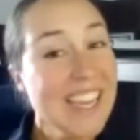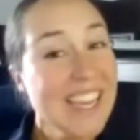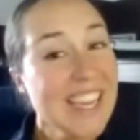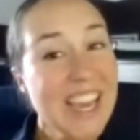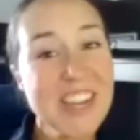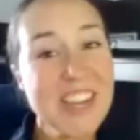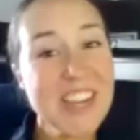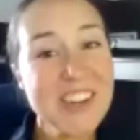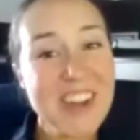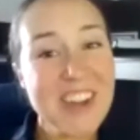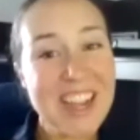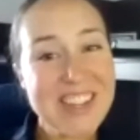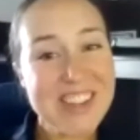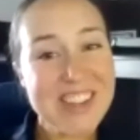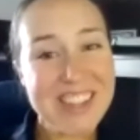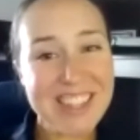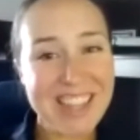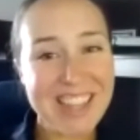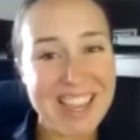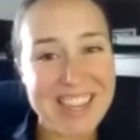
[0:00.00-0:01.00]

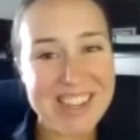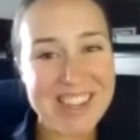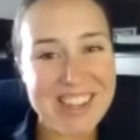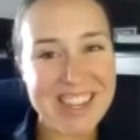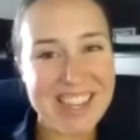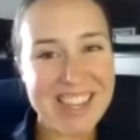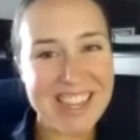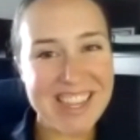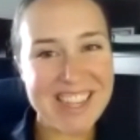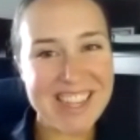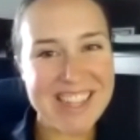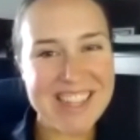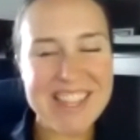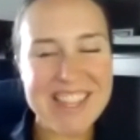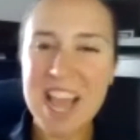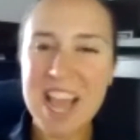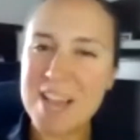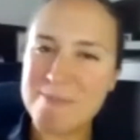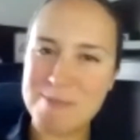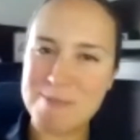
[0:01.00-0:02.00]
Congratulations!
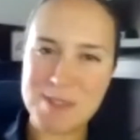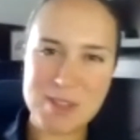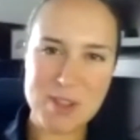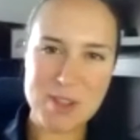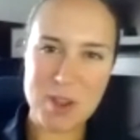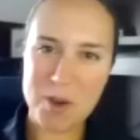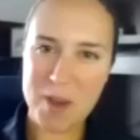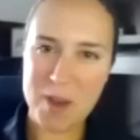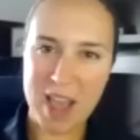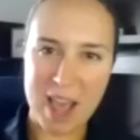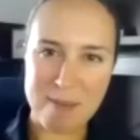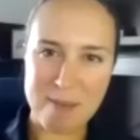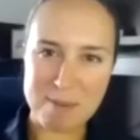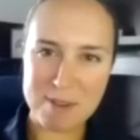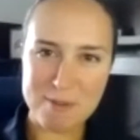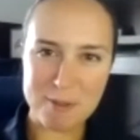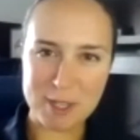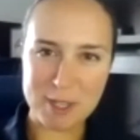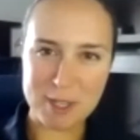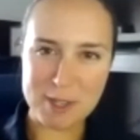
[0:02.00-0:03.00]
I'm so happy
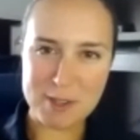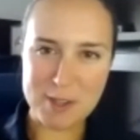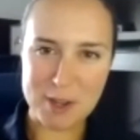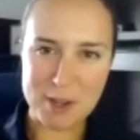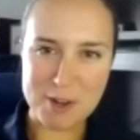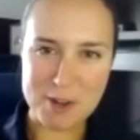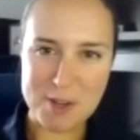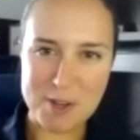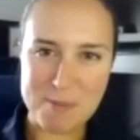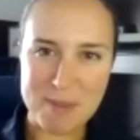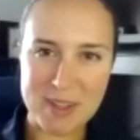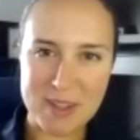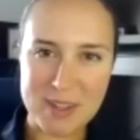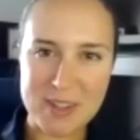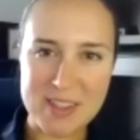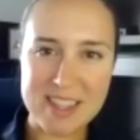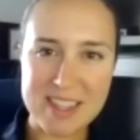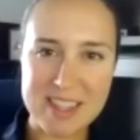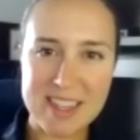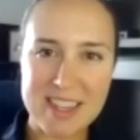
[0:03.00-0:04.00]
for you, Sergeant
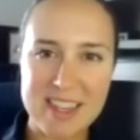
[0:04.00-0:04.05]
Mills.